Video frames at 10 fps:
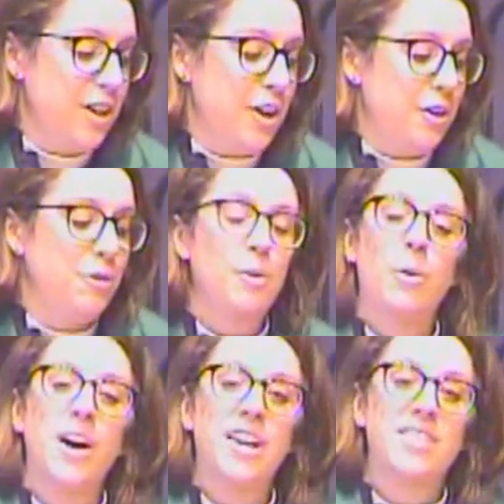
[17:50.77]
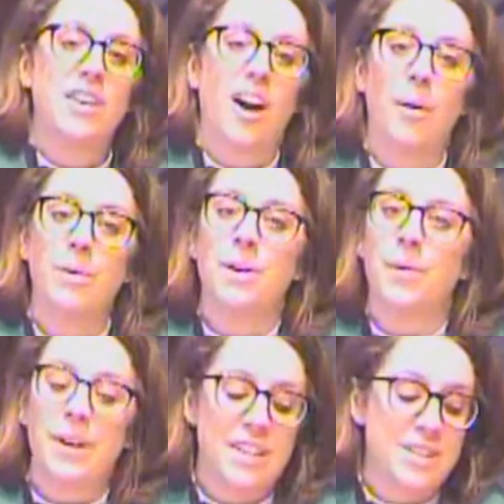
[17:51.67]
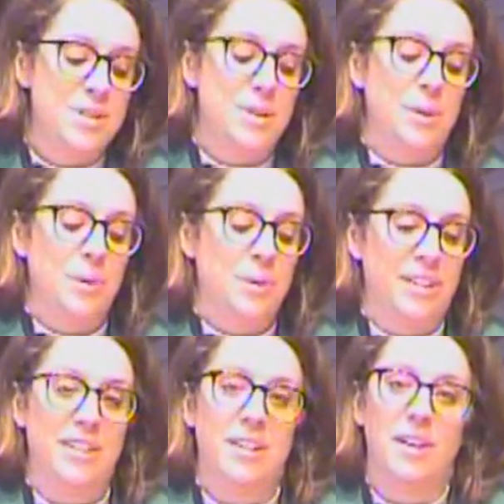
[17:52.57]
For what are we going to do